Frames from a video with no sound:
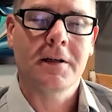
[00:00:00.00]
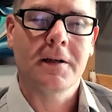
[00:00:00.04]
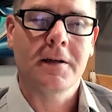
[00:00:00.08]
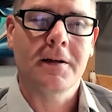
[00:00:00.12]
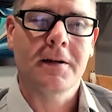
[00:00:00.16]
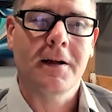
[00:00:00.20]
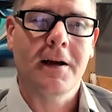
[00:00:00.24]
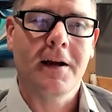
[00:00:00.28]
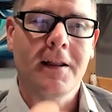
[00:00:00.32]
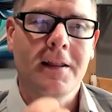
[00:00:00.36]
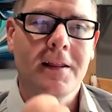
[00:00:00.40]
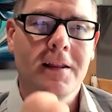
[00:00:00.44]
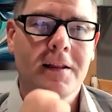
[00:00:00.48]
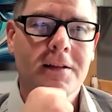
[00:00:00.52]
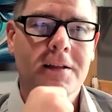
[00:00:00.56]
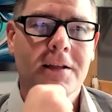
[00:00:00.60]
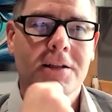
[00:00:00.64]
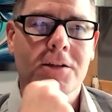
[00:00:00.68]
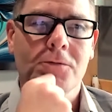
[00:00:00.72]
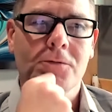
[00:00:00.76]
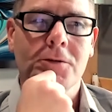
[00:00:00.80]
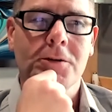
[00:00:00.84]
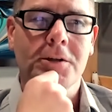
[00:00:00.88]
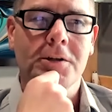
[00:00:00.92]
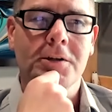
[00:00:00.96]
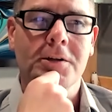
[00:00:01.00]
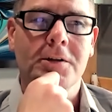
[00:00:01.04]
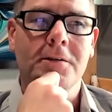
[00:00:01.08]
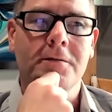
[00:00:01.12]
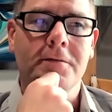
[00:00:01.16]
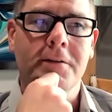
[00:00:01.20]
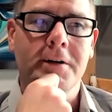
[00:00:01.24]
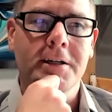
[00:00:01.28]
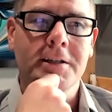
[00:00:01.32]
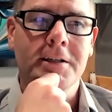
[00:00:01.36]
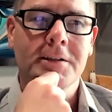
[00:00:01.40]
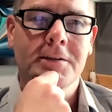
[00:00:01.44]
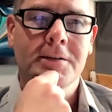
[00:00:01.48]
And I think that's really good
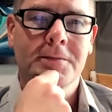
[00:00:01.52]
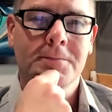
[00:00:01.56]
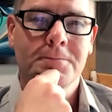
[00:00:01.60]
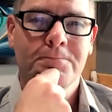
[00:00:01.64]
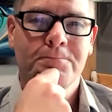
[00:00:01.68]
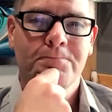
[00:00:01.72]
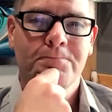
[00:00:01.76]
advice.